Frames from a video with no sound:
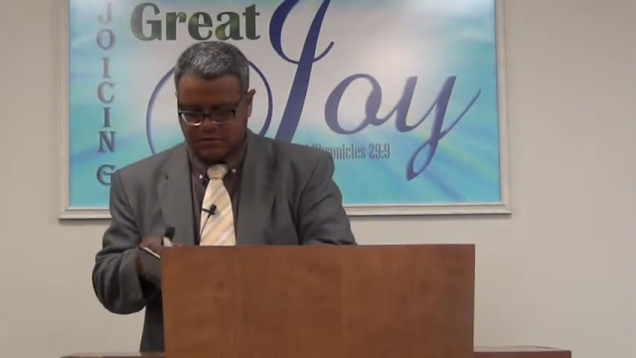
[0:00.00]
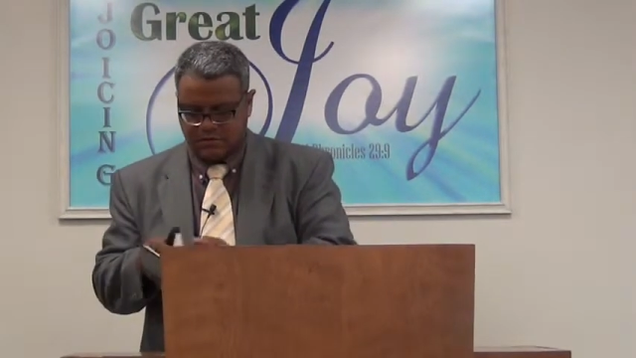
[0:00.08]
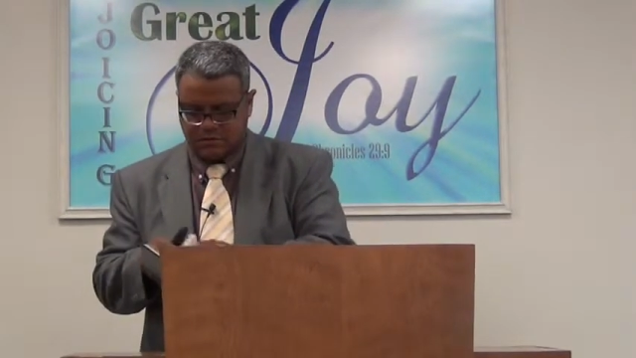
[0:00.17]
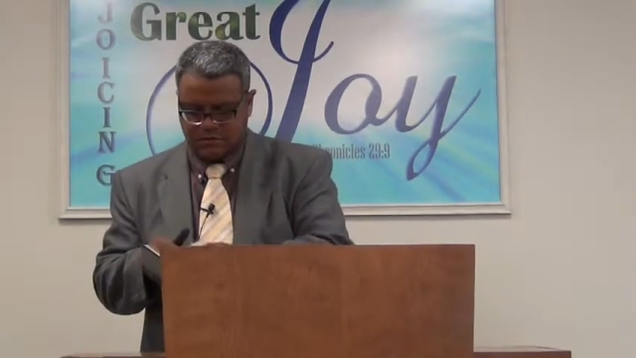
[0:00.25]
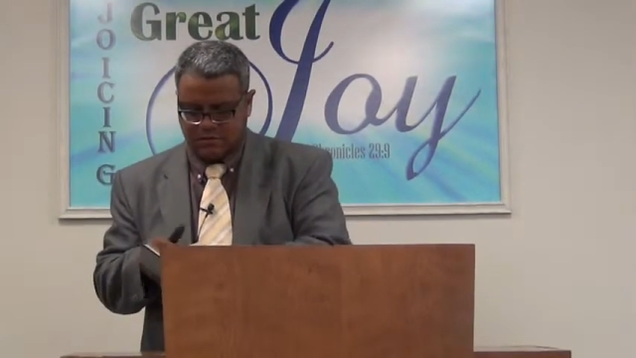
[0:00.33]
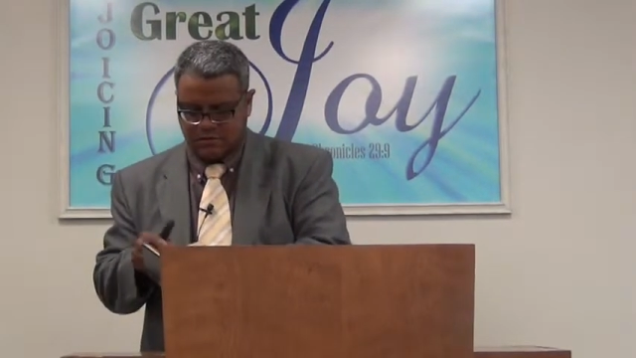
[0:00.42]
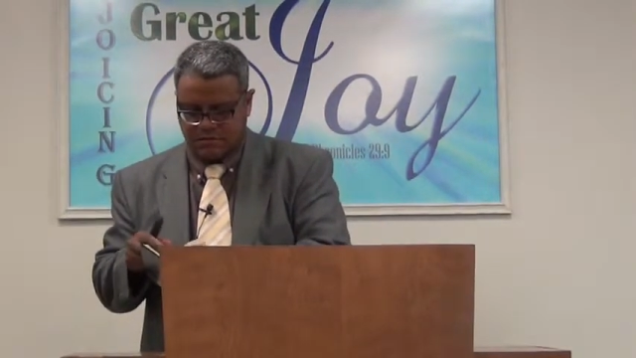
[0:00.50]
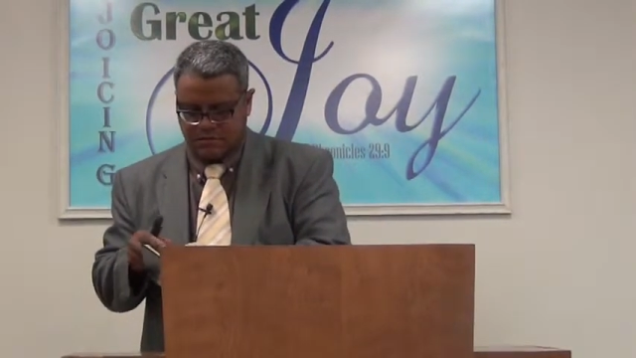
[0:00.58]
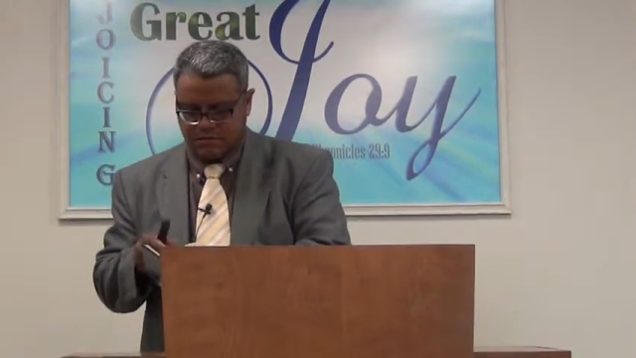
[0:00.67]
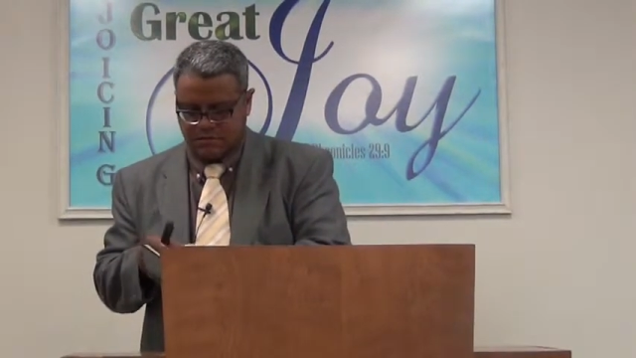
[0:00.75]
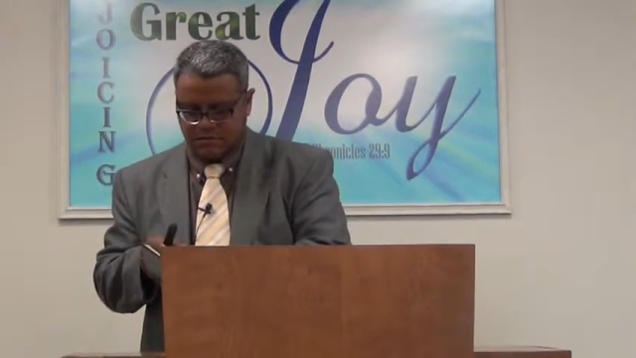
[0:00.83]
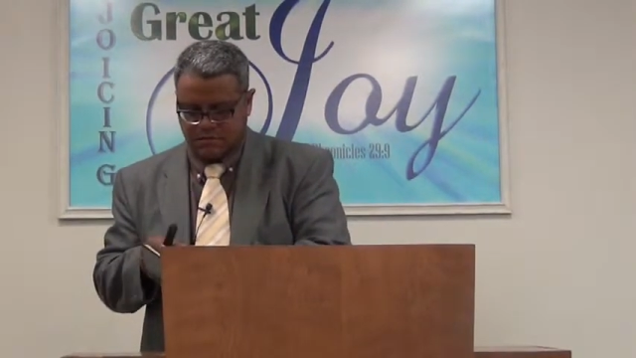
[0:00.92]

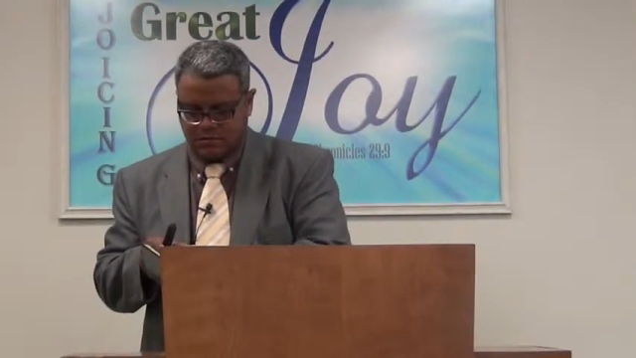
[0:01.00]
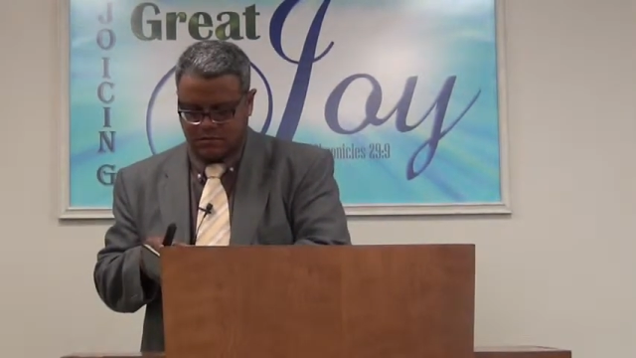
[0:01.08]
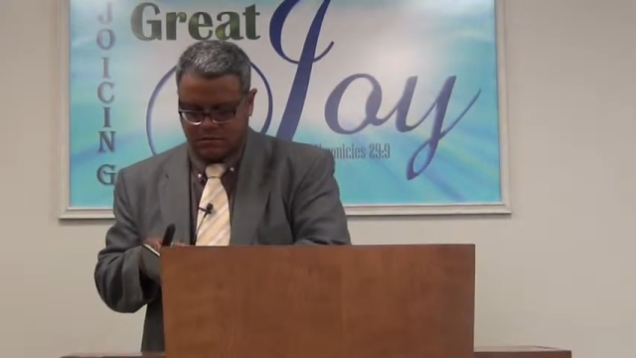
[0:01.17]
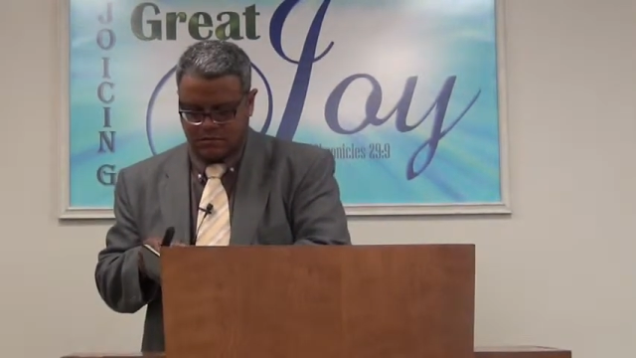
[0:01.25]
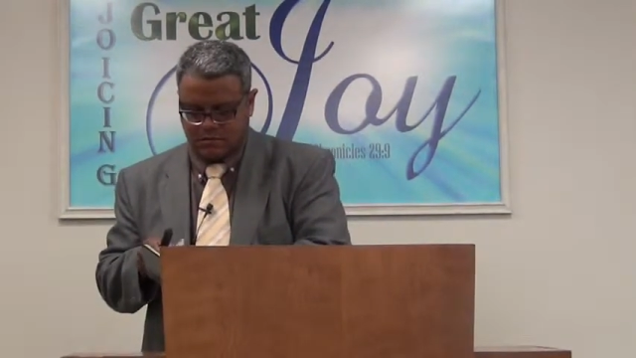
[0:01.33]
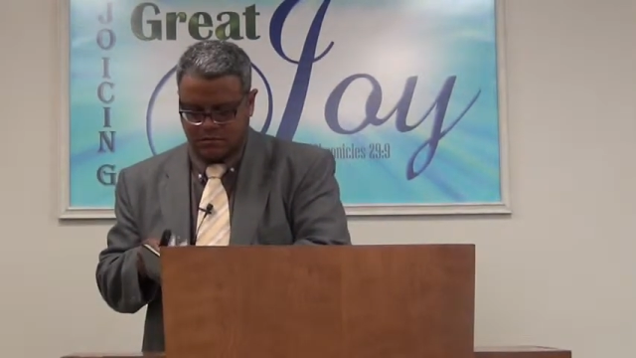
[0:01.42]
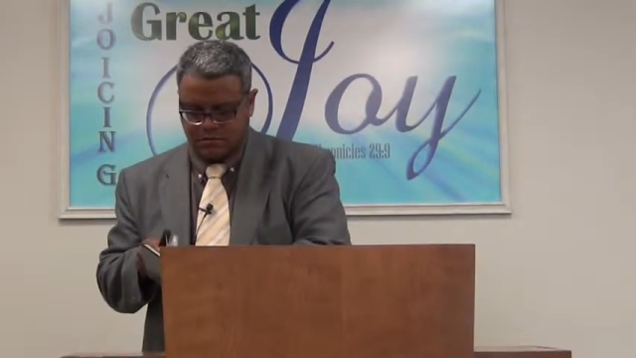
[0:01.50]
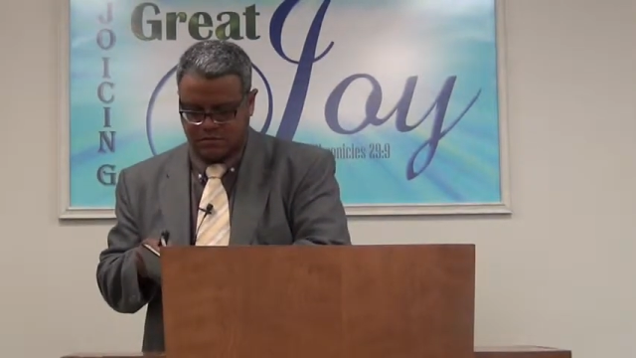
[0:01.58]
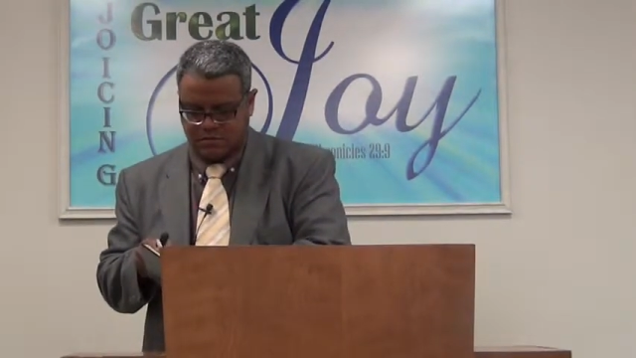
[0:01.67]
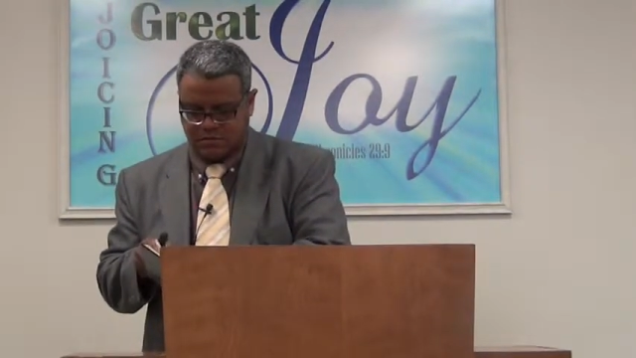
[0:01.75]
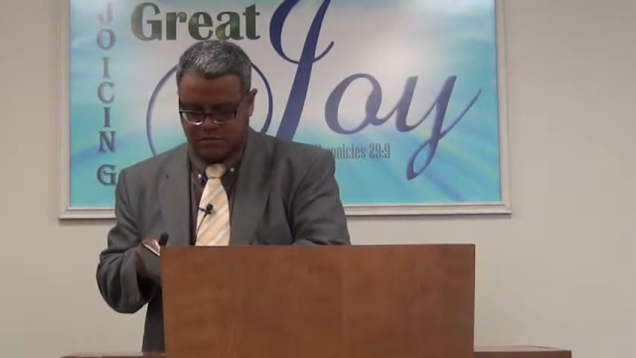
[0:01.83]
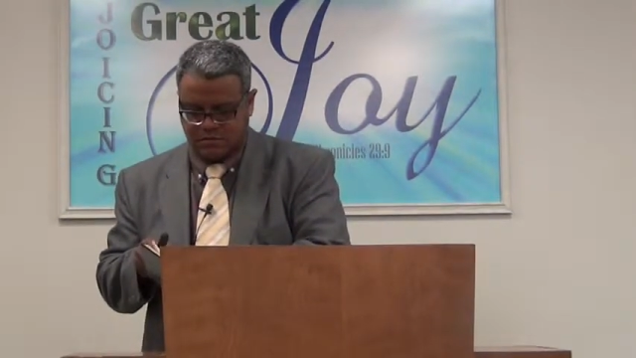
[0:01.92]

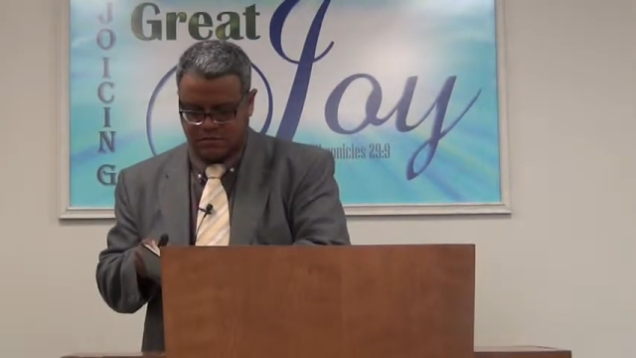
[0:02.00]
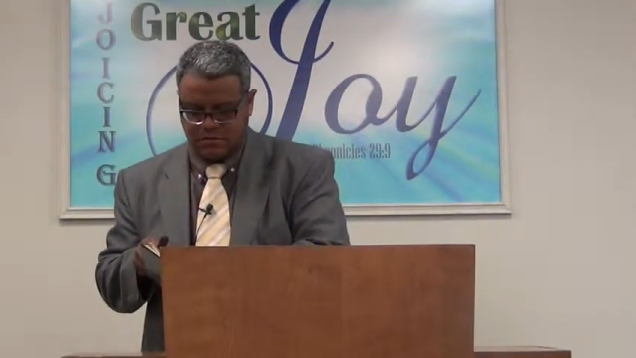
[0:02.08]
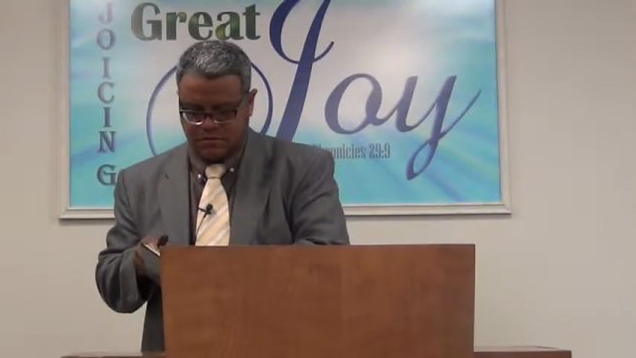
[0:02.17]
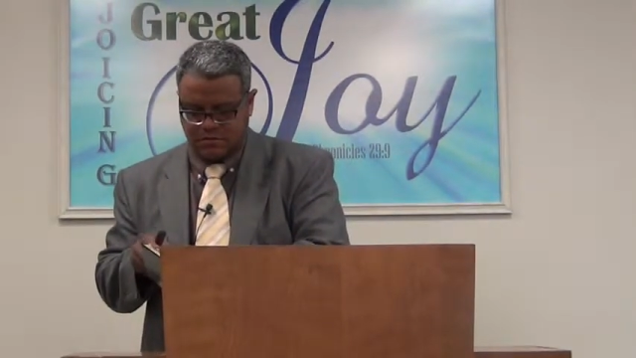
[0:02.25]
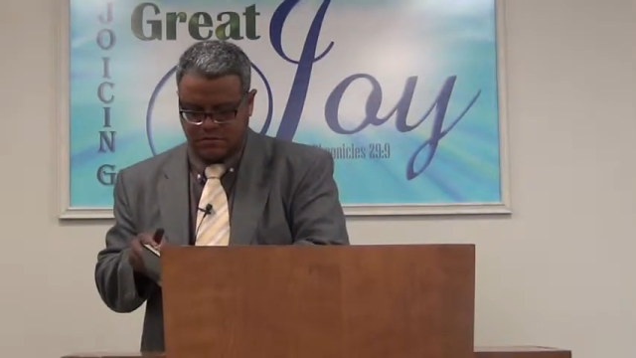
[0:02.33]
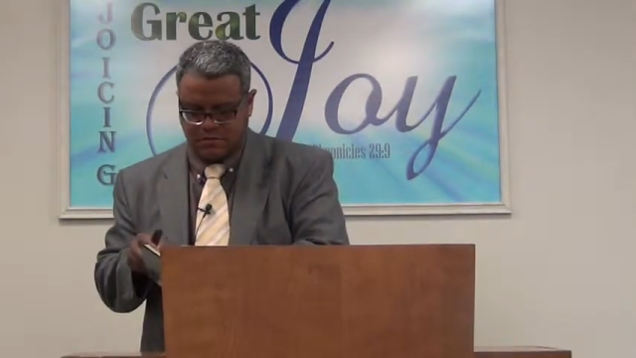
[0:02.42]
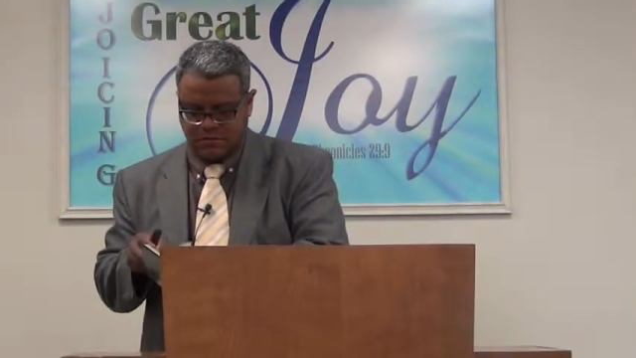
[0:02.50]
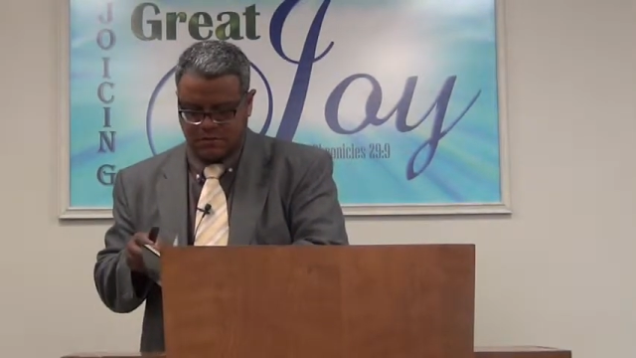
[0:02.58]
Nobody speaks.